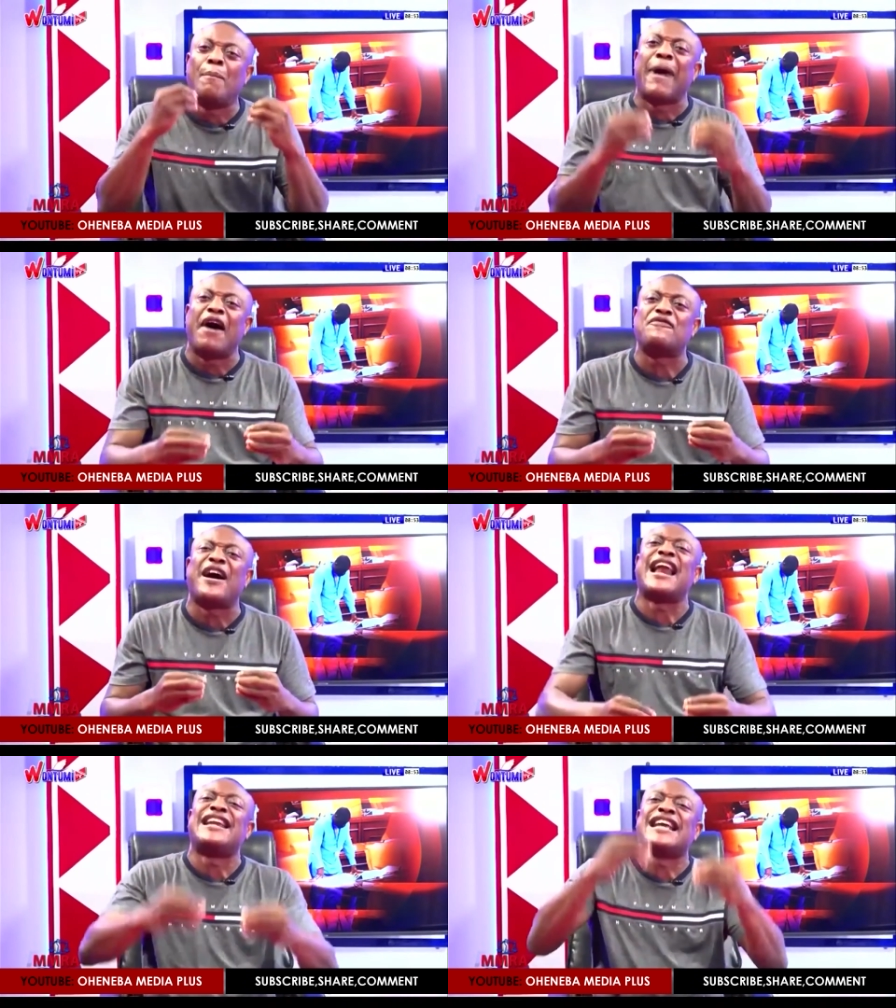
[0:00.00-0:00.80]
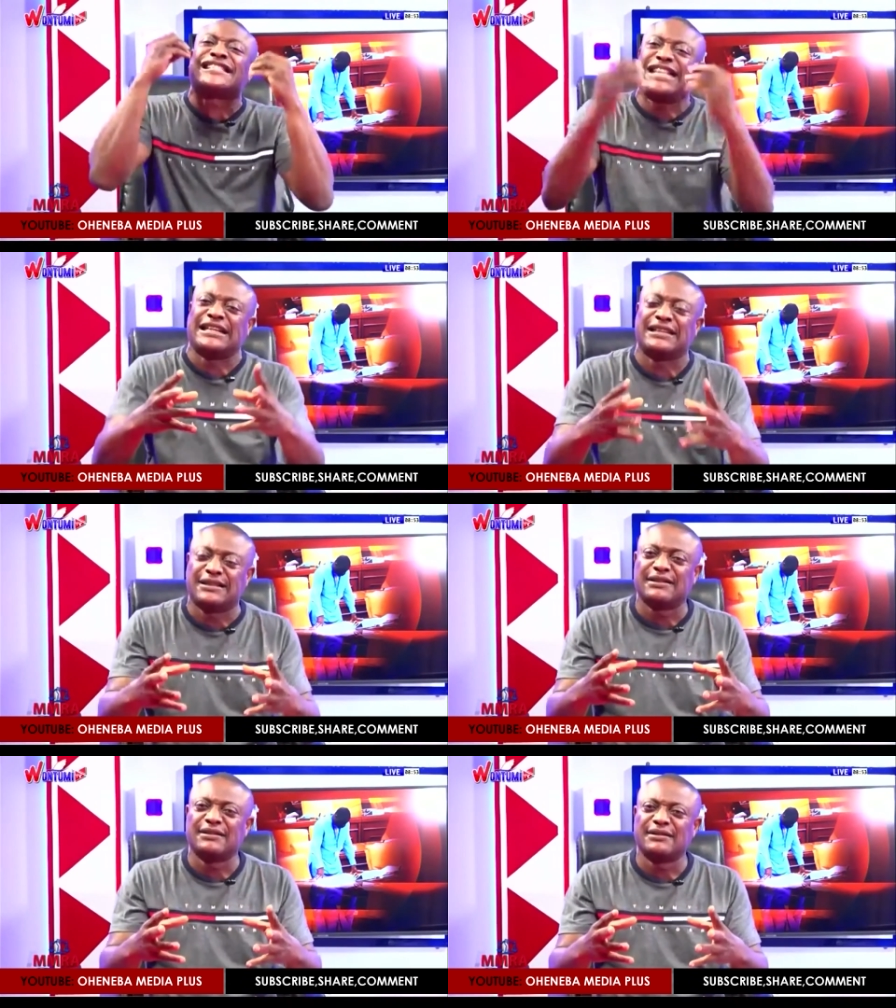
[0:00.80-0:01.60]
my Fadda Dickson
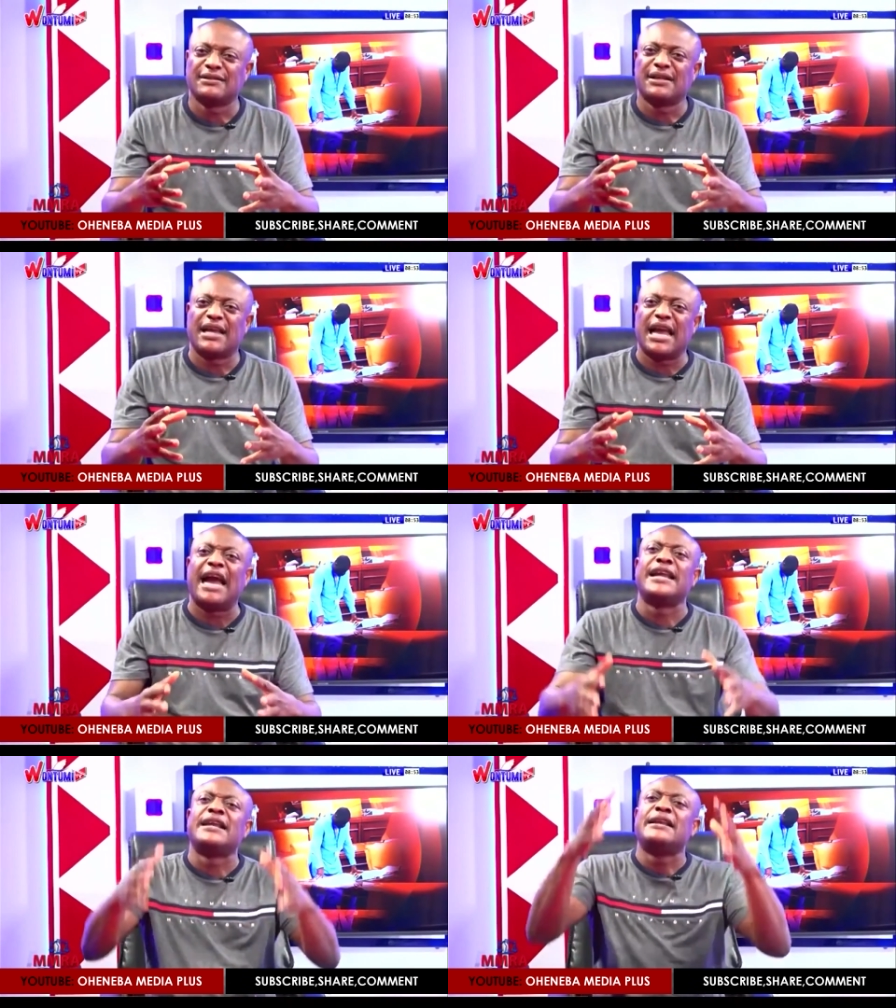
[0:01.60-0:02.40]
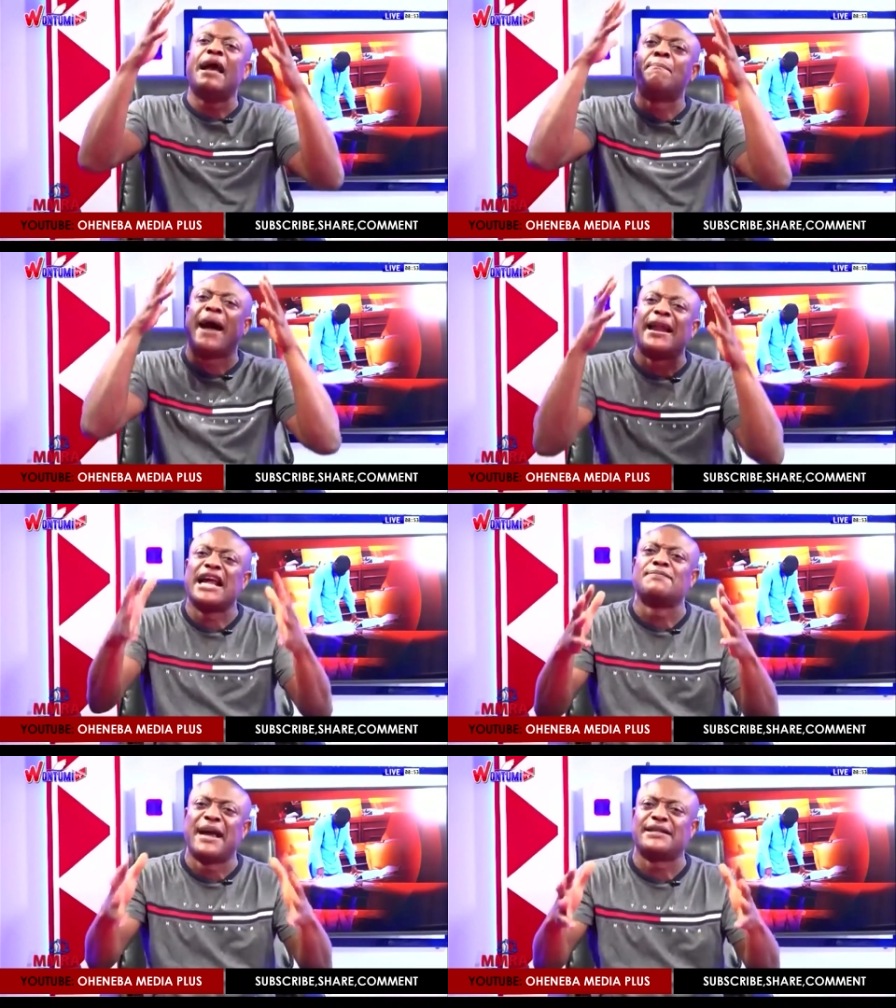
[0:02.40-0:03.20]
and the
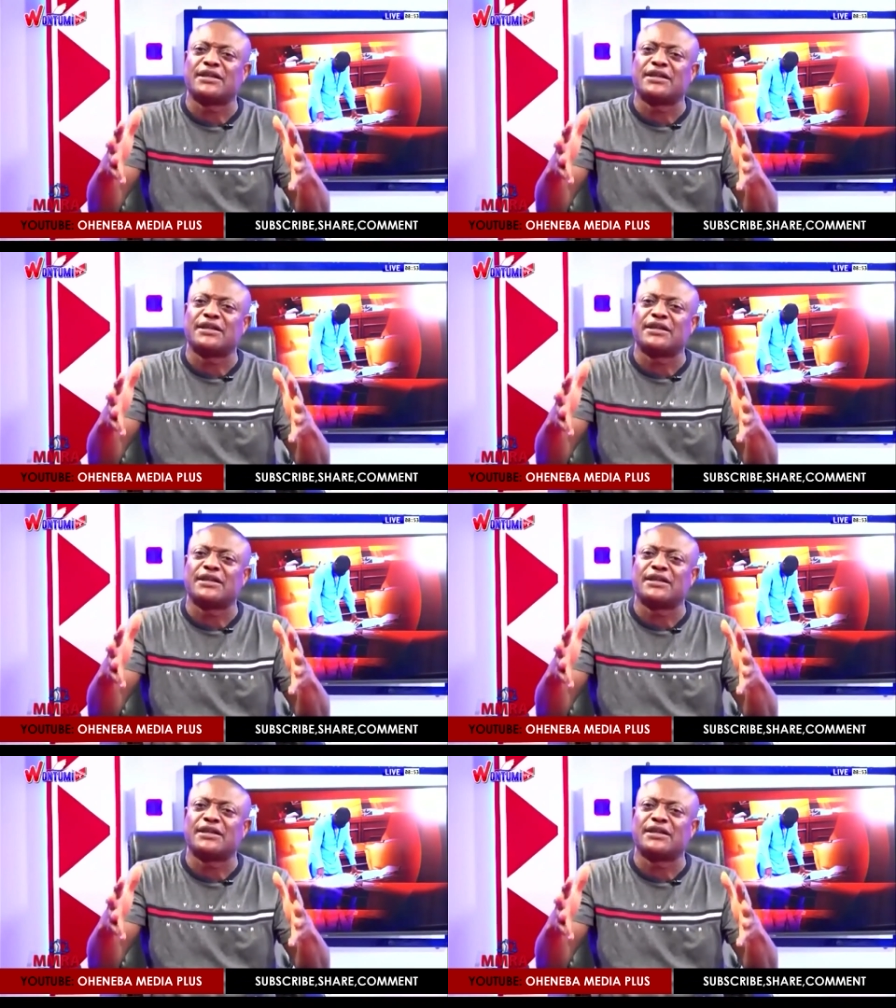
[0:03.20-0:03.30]
management